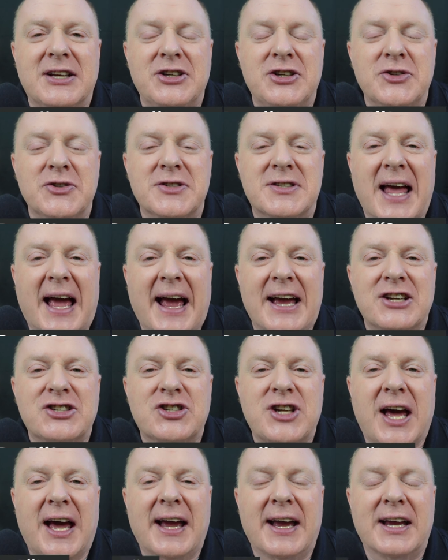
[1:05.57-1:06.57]
and use the
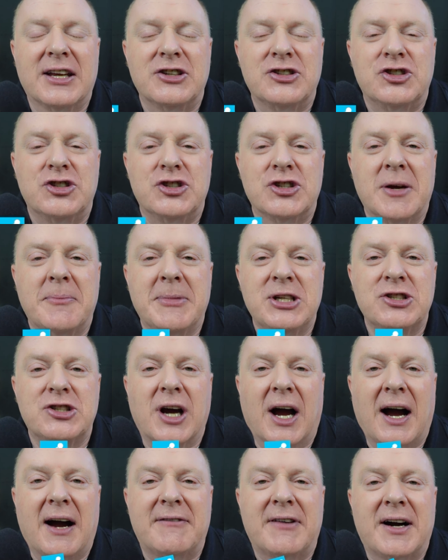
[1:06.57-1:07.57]
hashtag Jim and
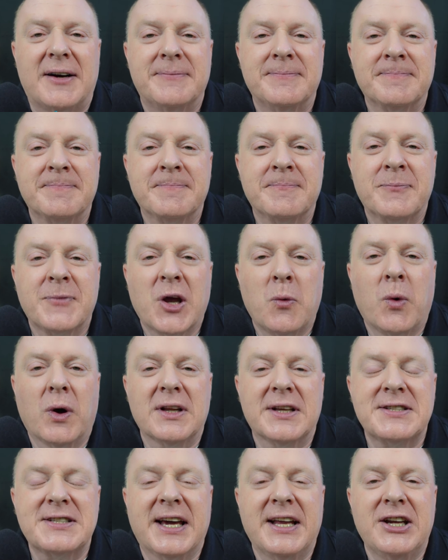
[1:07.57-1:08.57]
Java. Well,
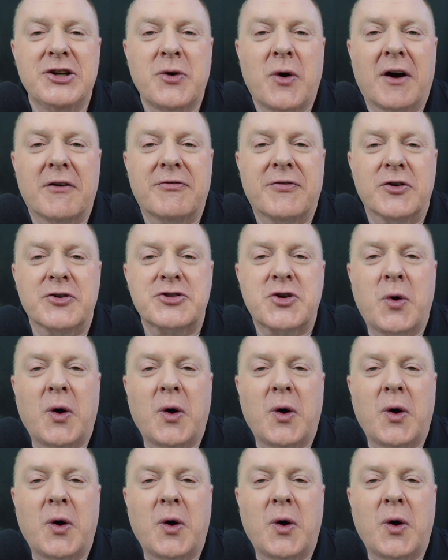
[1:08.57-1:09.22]
let's get into our first